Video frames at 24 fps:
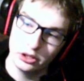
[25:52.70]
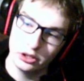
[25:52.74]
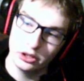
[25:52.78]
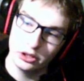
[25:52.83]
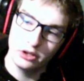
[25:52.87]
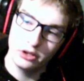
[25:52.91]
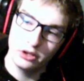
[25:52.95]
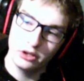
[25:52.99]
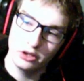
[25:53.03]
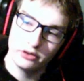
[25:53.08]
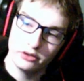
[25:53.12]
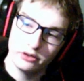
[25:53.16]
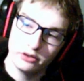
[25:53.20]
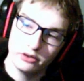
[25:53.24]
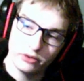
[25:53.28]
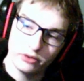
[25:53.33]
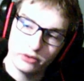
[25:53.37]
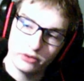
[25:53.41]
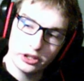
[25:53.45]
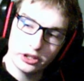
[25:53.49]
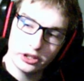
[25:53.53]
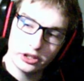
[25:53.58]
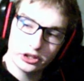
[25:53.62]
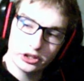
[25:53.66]
for
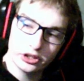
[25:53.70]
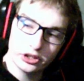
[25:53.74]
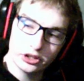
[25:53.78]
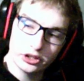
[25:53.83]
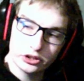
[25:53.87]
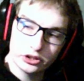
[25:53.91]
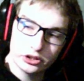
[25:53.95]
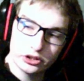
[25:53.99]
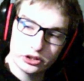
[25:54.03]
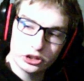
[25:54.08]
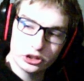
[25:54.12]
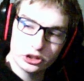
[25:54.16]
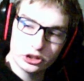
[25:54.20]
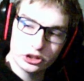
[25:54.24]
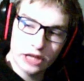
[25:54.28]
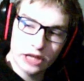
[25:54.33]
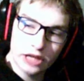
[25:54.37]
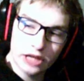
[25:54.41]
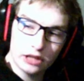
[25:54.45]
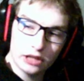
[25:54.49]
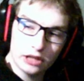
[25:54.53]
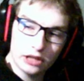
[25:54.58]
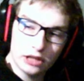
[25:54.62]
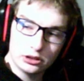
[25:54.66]
this channel,
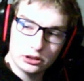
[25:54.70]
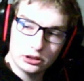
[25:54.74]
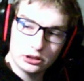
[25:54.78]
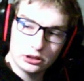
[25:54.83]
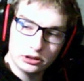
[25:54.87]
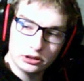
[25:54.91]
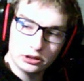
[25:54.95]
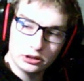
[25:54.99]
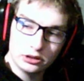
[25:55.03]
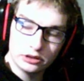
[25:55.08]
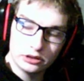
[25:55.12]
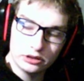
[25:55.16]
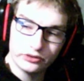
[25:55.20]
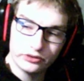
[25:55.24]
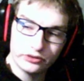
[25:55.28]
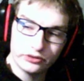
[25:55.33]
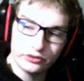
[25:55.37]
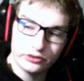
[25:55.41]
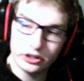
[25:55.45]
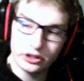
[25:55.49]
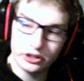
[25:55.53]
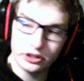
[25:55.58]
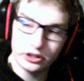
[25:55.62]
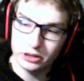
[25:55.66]
for this
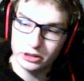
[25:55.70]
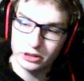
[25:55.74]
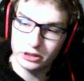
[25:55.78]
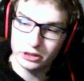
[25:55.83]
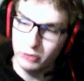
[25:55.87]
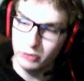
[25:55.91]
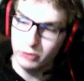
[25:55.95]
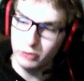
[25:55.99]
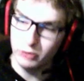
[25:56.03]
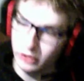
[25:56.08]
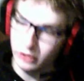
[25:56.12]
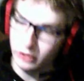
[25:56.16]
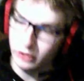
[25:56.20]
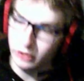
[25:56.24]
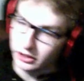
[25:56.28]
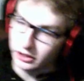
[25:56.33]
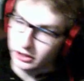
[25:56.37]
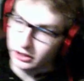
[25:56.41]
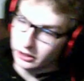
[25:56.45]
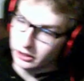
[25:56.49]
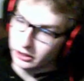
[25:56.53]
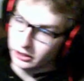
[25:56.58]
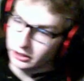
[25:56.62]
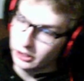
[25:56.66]
community,
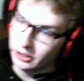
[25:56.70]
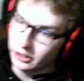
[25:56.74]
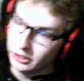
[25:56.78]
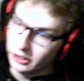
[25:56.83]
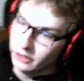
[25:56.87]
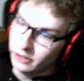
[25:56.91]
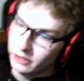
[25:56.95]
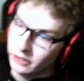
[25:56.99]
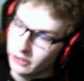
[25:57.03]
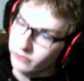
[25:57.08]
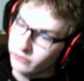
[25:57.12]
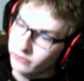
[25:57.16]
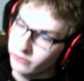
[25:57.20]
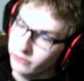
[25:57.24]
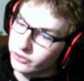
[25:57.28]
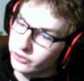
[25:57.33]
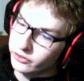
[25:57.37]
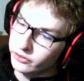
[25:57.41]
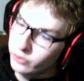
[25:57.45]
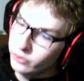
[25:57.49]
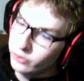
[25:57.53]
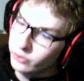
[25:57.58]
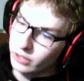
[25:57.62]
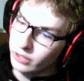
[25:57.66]
for you
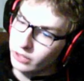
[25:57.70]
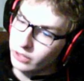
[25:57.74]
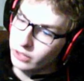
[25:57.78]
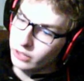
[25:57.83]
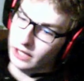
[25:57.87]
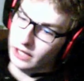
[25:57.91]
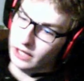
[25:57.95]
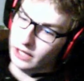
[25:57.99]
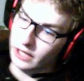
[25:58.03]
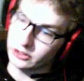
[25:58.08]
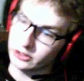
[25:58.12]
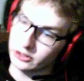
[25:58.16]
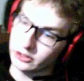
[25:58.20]
guys.